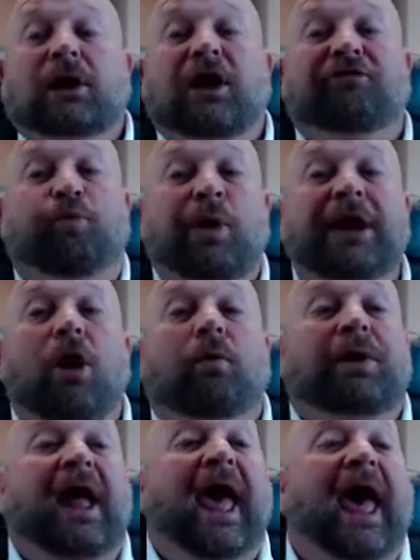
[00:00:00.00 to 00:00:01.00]
if we
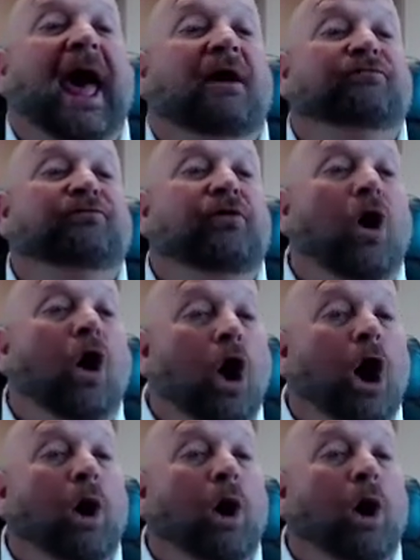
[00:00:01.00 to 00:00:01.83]
don't have our